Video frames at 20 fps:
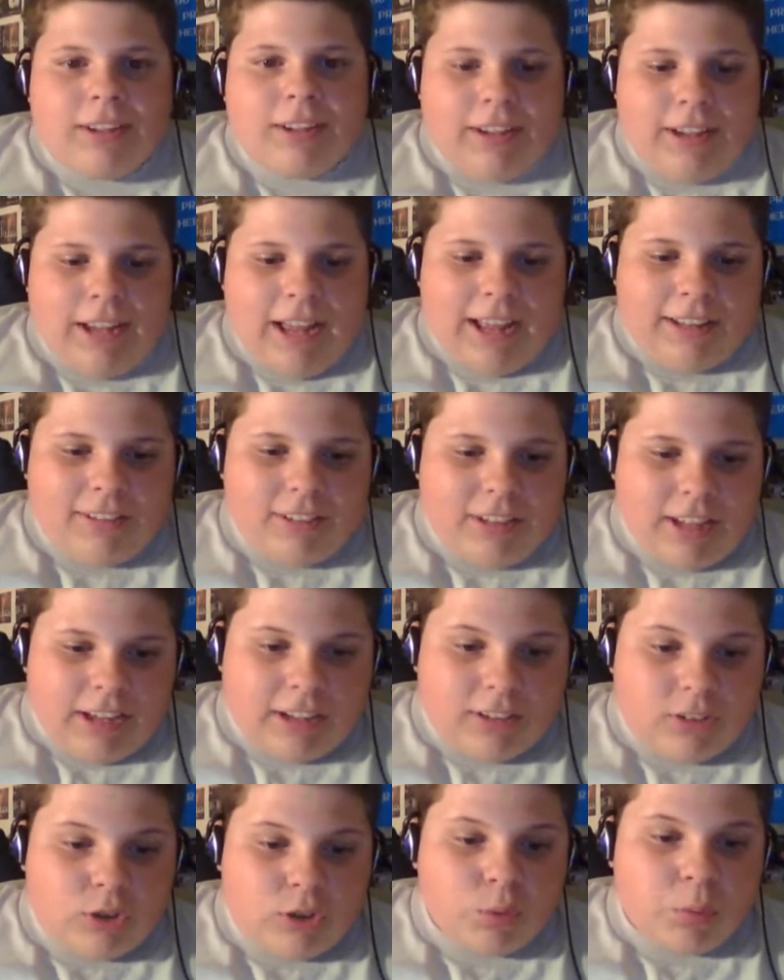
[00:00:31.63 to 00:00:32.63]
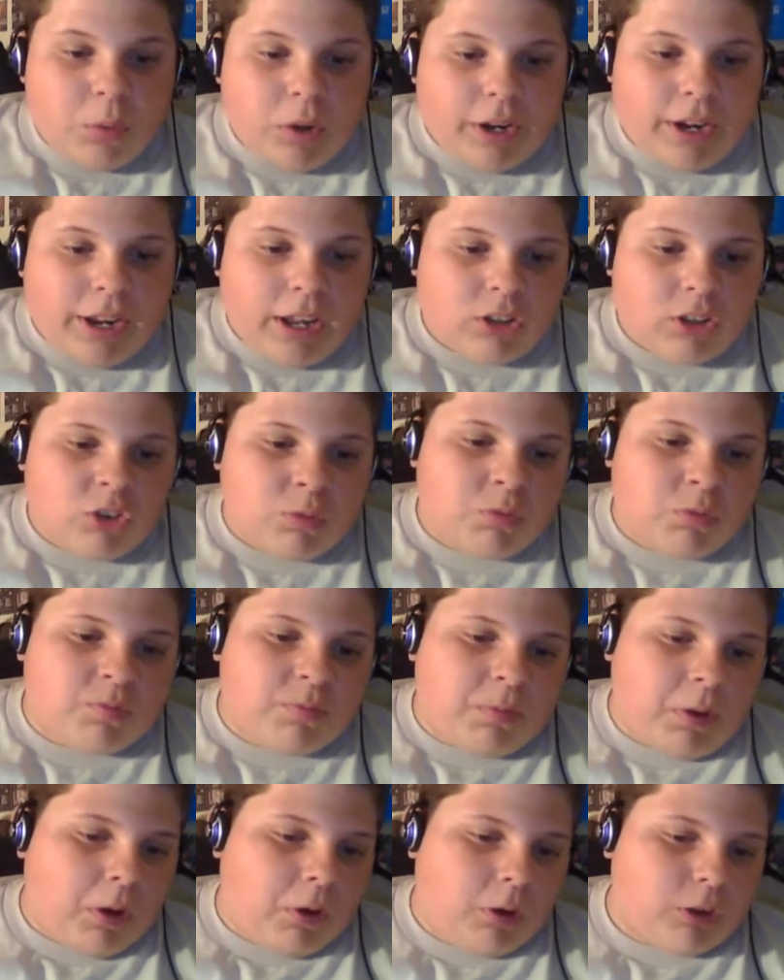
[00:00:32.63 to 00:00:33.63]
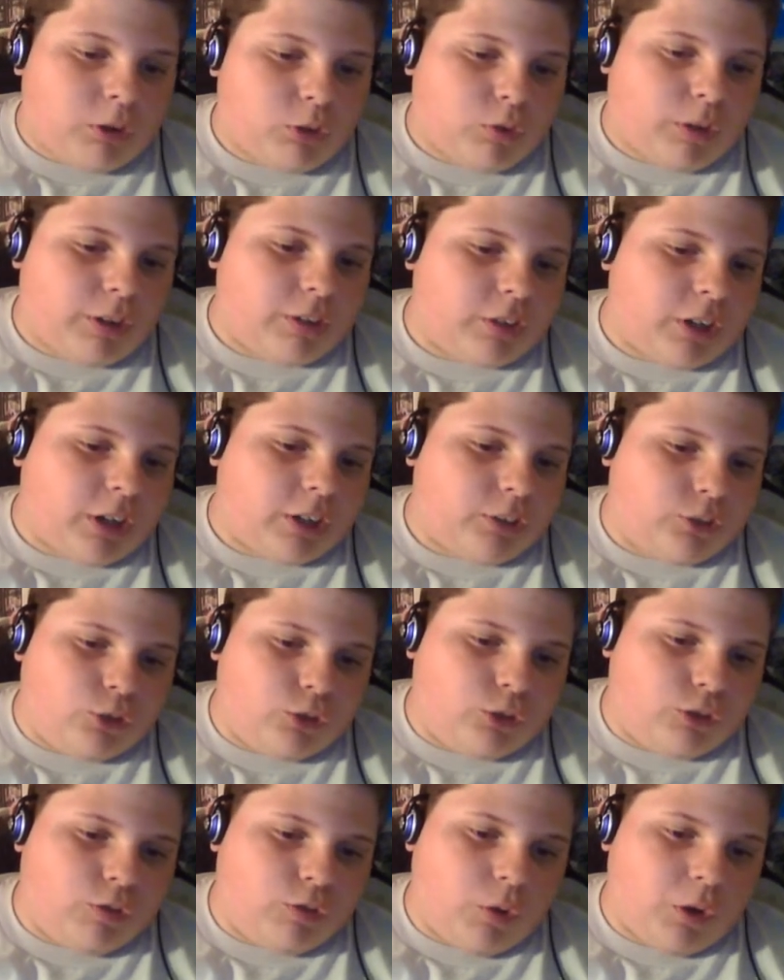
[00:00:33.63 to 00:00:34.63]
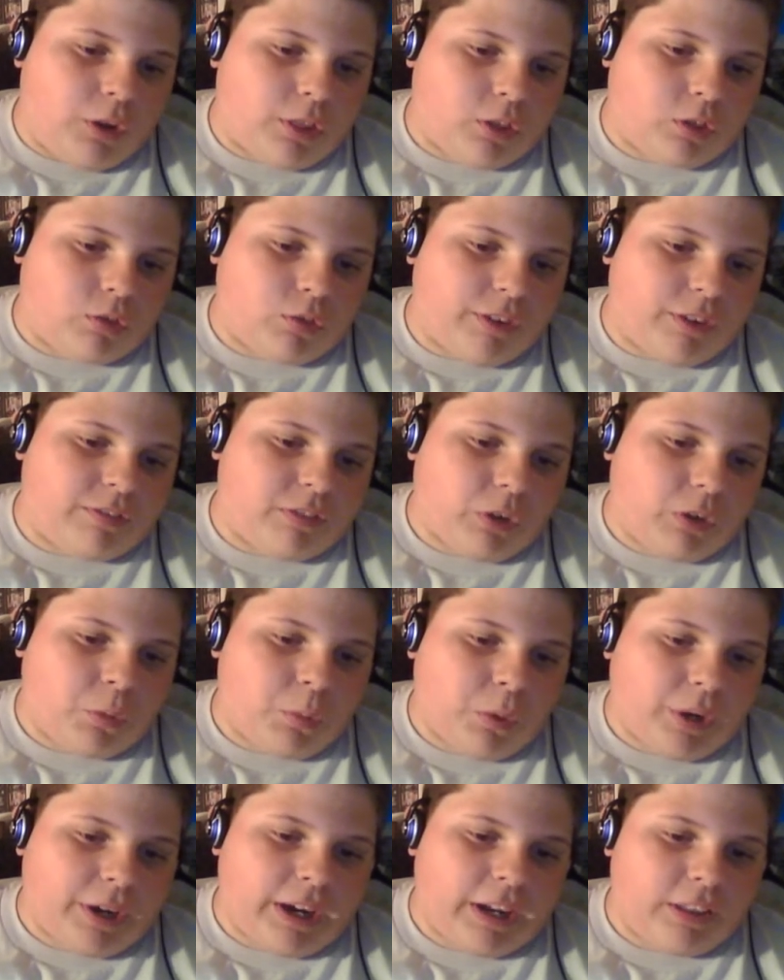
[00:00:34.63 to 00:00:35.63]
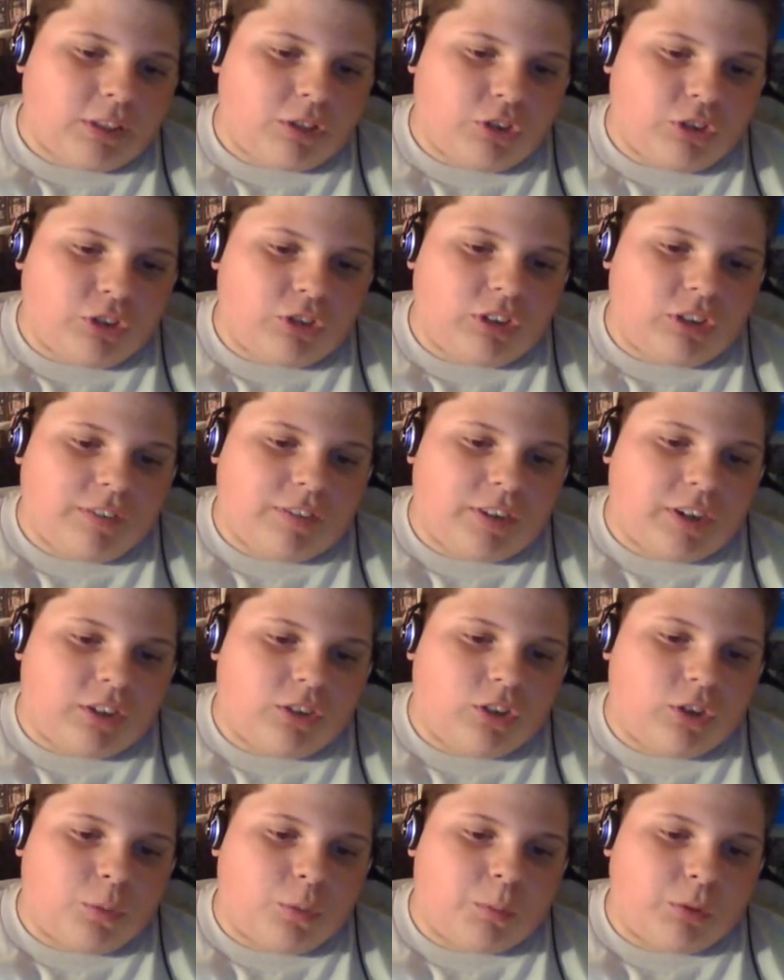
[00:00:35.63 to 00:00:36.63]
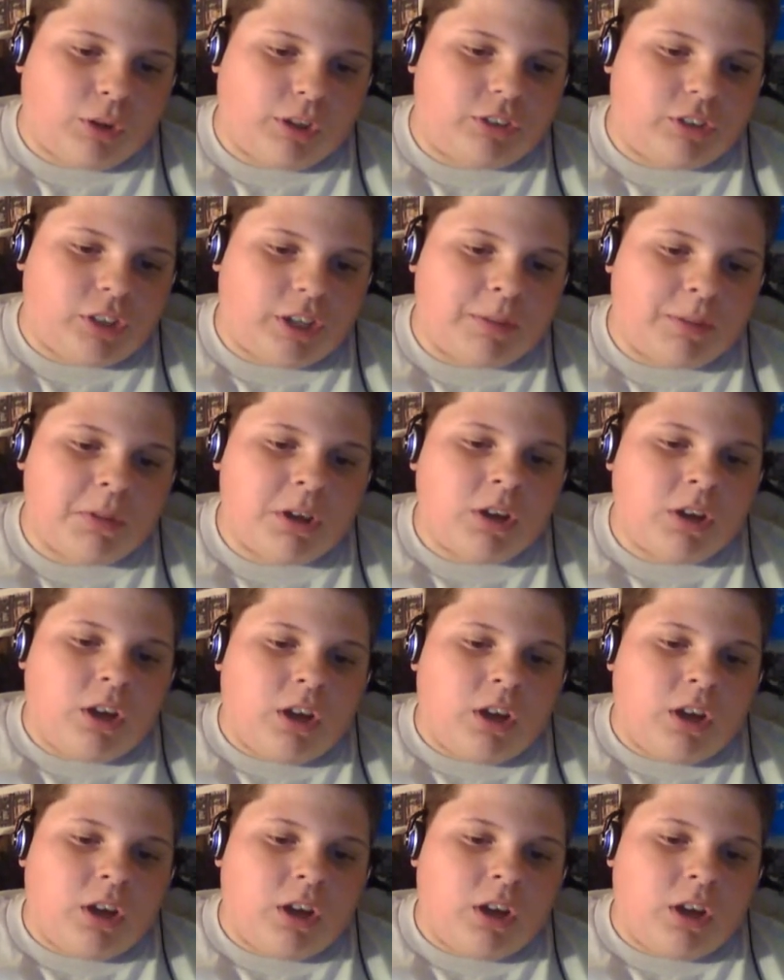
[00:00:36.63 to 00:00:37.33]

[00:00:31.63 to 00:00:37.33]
He has had two workouts, Parx Racing on June the 4th, a three-furlong workout, 37-2, breezing.